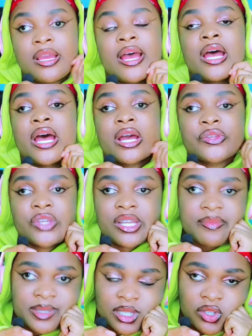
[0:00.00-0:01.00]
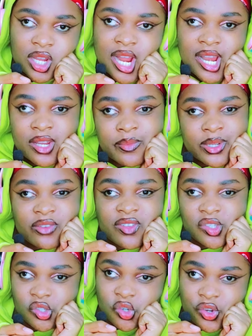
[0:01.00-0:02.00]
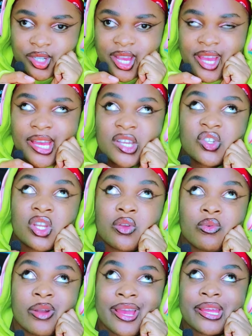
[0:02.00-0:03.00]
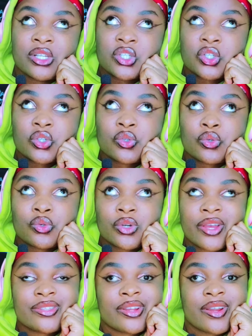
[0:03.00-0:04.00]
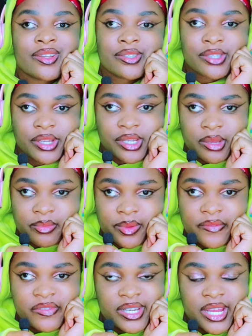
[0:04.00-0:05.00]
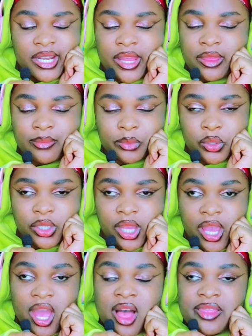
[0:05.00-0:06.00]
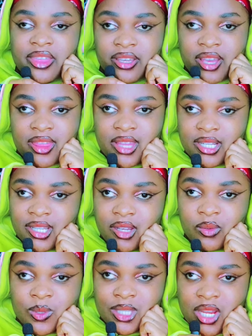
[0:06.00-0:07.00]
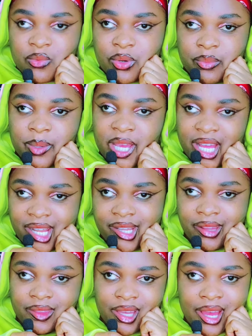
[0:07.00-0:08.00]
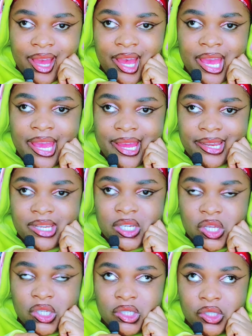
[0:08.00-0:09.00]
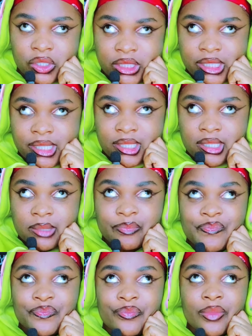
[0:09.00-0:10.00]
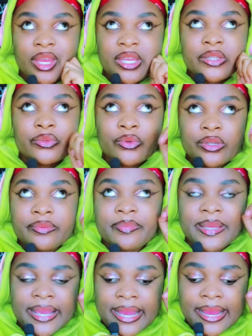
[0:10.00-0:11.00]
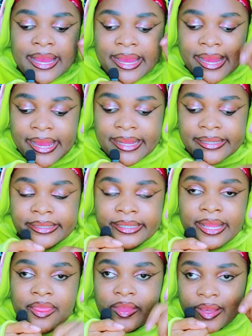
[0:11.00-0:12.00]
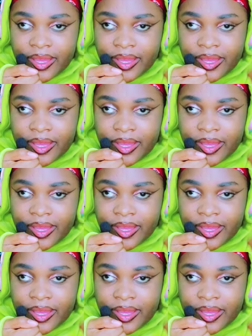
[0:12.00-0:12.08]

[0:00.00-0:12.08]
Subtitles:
Let me tell you a little bit of a story. I actually went to Kasarani Stadium very early in the morning, thinking that the crusade would be held there. I had no notice it would be held in the